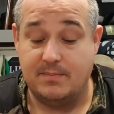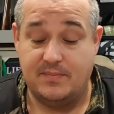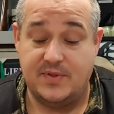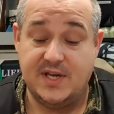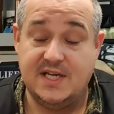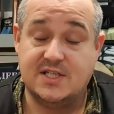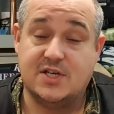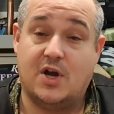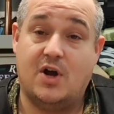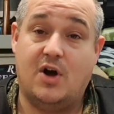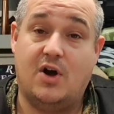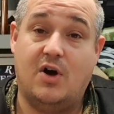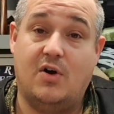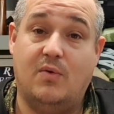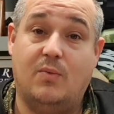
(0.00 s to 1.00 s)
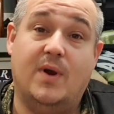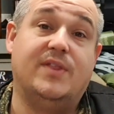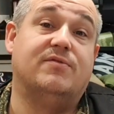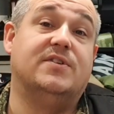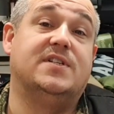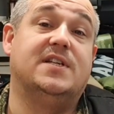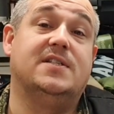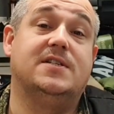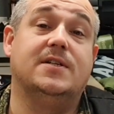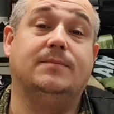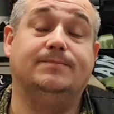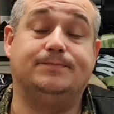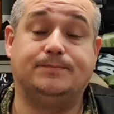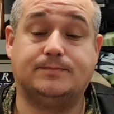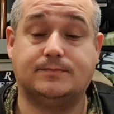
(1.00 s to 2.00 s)
These are weather resistant.
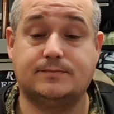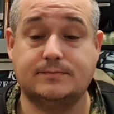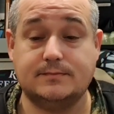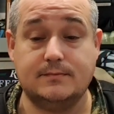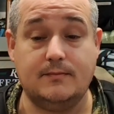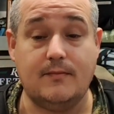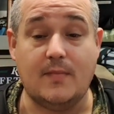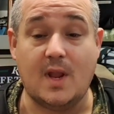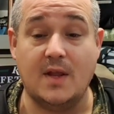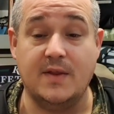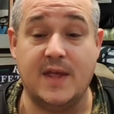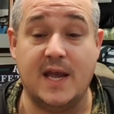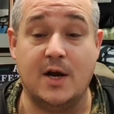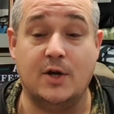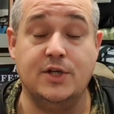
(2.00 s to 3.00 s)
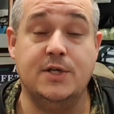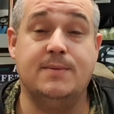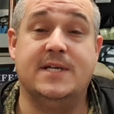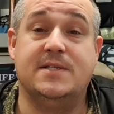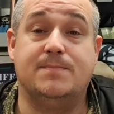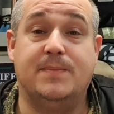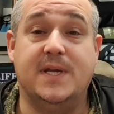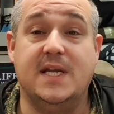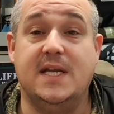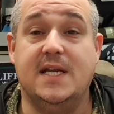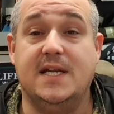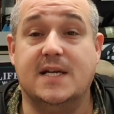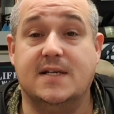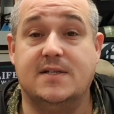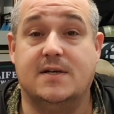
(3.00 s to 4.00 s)
They are
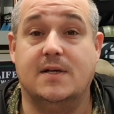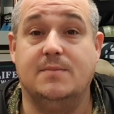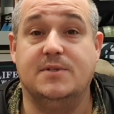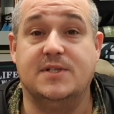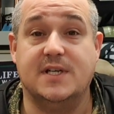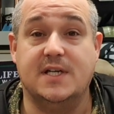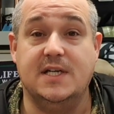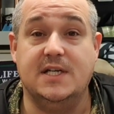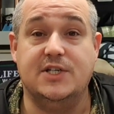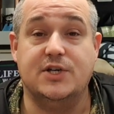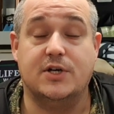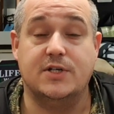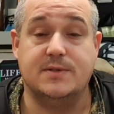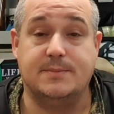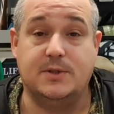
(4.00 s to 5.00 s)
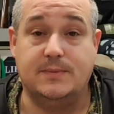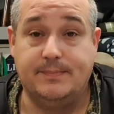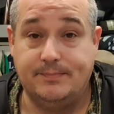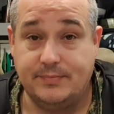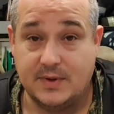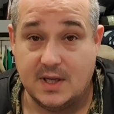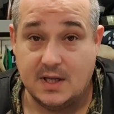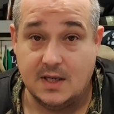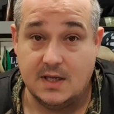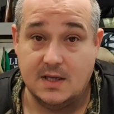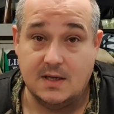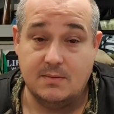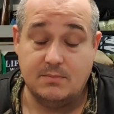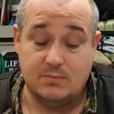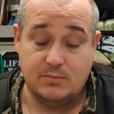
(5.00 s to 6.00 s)
USB Type-C chargeable,
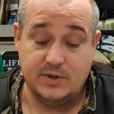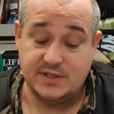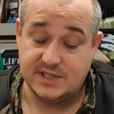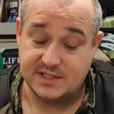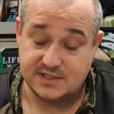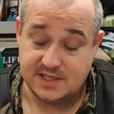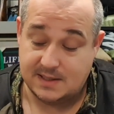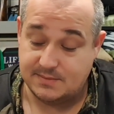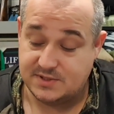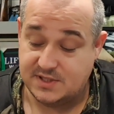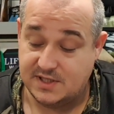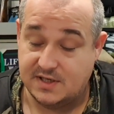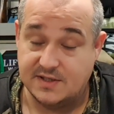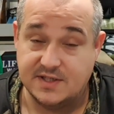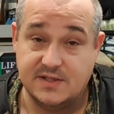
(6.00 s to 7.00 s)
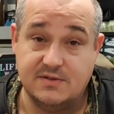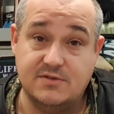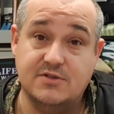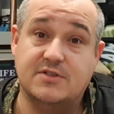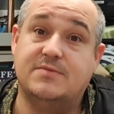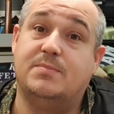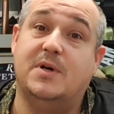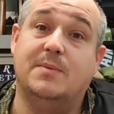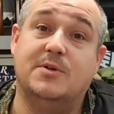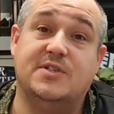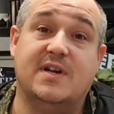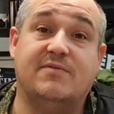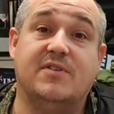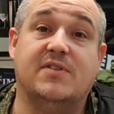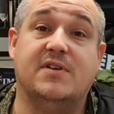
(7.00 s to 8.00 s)
which is absolutely ideal because pretty
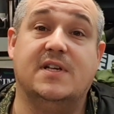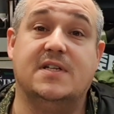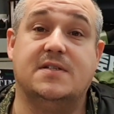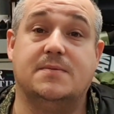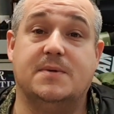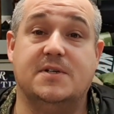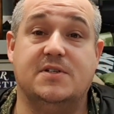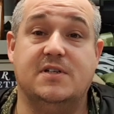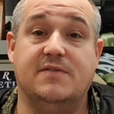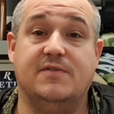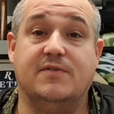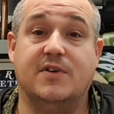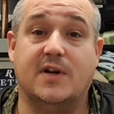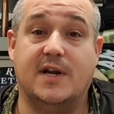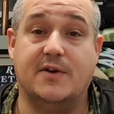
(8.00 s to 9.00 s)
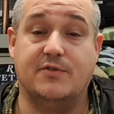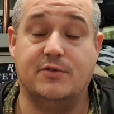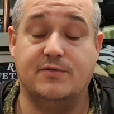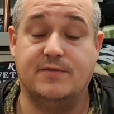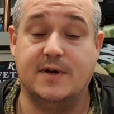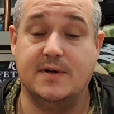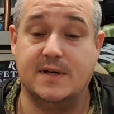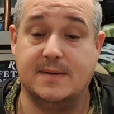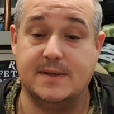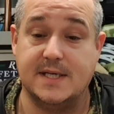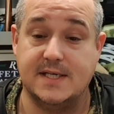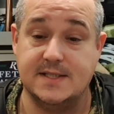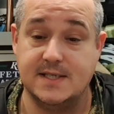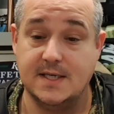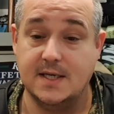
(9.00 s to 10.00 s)
much everything is, especially if you've got an Android phone
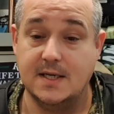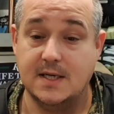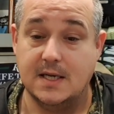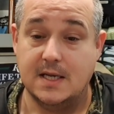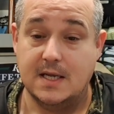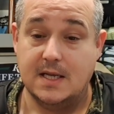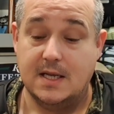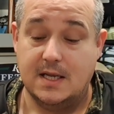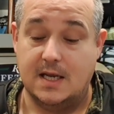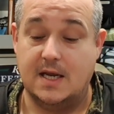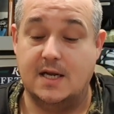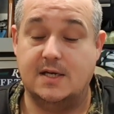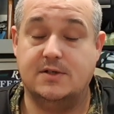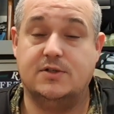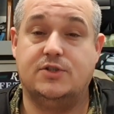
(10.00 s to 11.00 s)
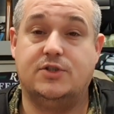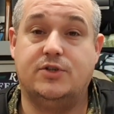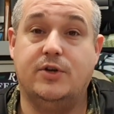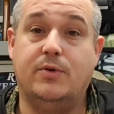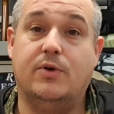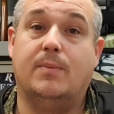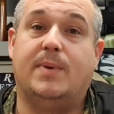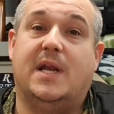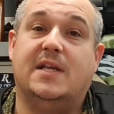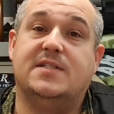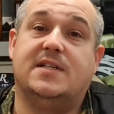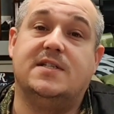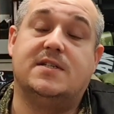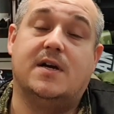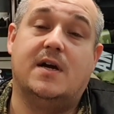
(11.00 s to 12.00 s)
nowadays. Two colour
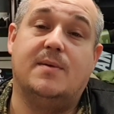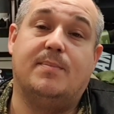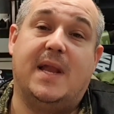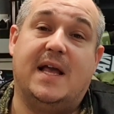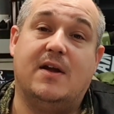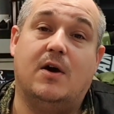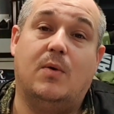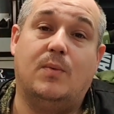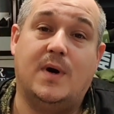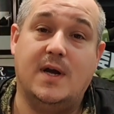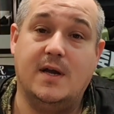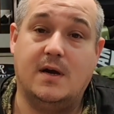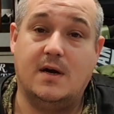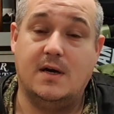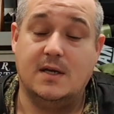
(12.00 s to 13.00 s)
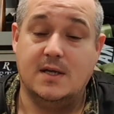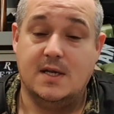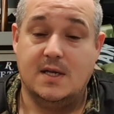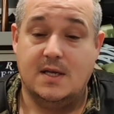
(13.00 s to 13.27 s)
palettes inside, black hot, white hot.